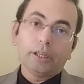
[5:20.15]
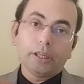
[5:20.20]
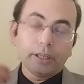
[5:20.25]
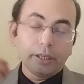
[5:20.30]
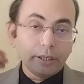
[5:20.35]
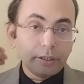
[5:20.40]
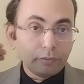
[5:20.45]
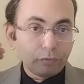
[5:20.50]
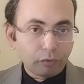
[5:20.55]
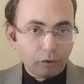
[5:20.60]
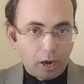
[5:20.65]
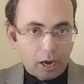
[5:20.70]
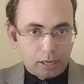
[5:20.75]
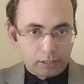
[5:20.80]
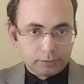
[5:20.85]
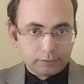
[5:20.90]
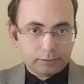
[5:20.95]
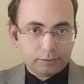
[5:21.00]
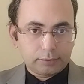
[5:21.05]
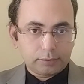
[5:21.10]
in
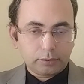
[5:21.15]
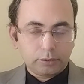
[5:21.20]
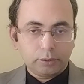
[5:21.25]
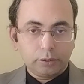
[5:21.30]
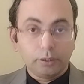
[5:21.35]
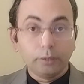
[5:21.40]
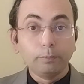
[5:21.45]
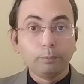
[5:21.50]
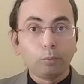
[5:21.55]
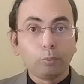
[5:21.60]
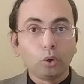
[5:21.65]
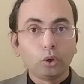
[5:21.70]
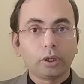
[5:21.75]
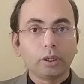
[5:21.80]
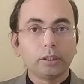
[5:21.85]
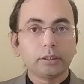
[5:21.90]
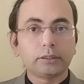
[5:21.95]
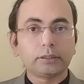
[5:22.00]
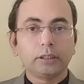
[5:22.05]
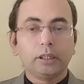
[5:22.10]
France,
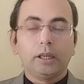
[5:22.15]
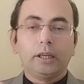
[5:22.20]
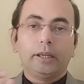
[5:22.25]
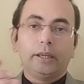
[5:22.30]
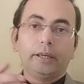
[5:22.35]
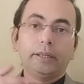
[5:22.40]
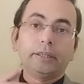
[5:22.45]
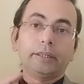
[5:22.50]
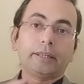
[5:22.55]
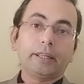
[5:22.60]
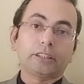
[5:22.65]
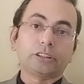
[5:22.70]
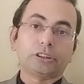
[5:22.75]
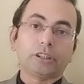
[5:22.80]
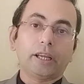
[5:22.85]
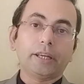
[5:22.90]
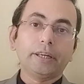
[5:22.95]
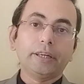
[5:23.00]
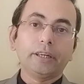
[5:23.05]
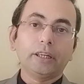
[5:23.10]
importers in
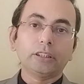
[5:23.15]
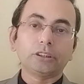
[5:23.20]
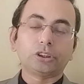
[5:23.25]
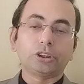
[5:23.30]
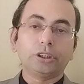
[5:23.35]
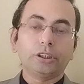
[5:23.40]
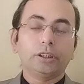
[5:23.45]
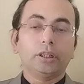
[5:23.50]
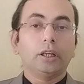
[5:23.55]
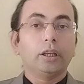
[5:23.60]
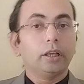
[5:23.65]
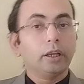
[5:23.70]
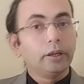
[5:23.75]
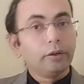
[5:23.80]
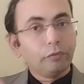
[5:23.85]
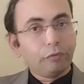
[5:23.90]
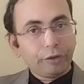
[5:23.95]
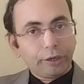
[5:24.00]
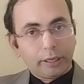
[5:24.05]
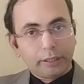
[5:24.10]
textile industry in
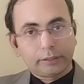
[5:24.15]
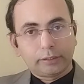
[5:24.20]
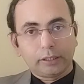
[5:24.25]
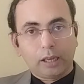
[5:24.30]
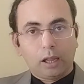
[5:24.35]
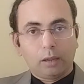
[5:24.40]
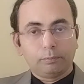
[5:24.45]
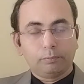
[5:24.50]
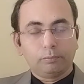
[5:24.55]
Vietnam.